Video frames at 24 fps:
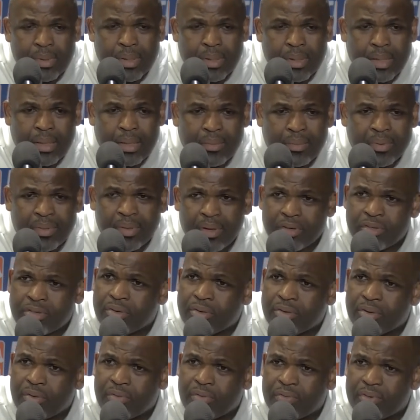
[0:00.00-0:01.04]
with our
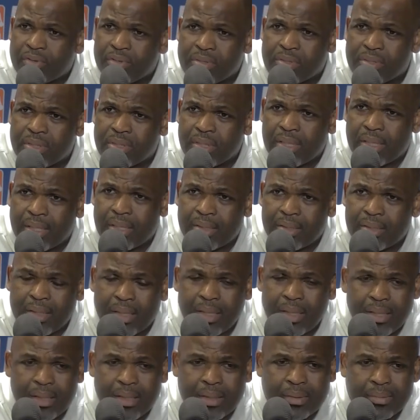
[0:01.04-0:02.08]
turnovers, and
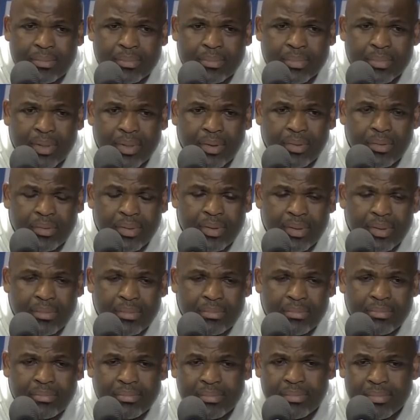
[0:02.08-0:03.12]
you know,
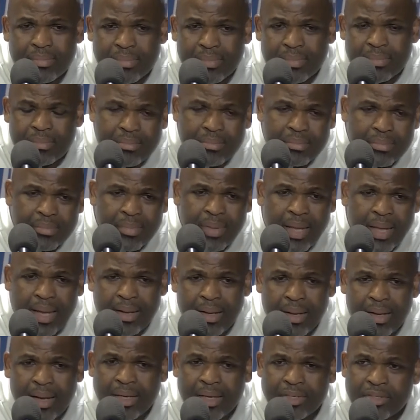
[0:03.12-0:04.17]
that
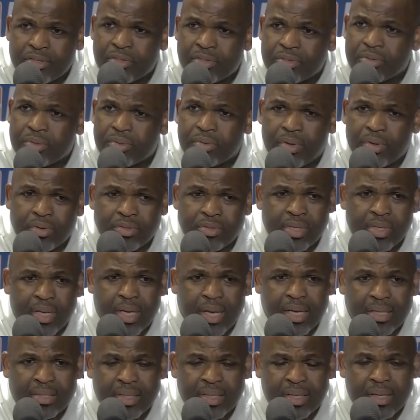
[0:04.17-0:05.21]
led to those
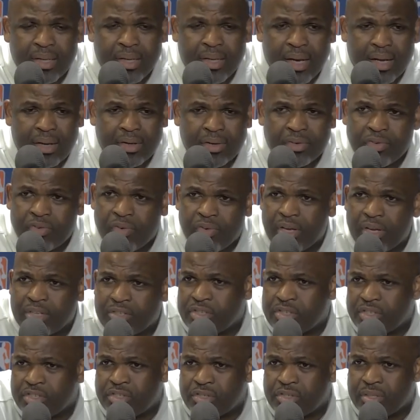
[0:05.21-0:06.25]
guys getting out in
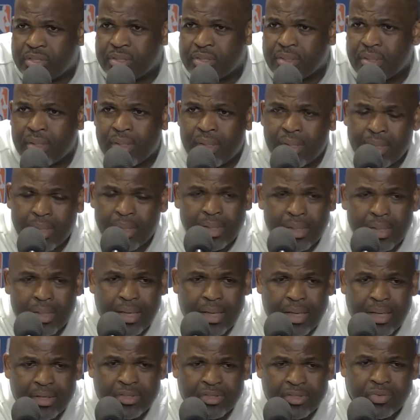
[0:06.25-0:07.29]
transition.
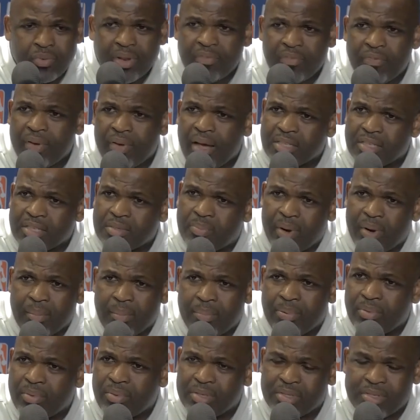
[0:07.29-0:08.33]
20 fast break
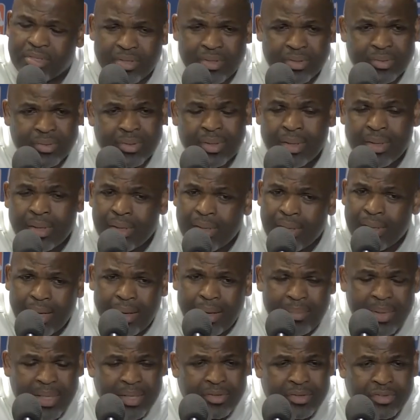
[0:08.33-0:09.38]
points. So, I
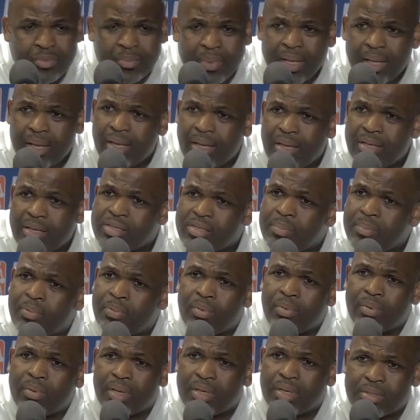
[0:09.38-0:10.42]
mean, too many easy
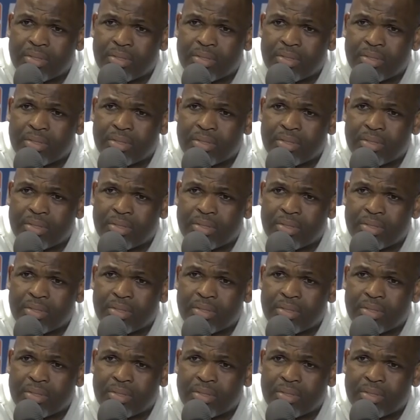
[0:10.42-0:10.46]
points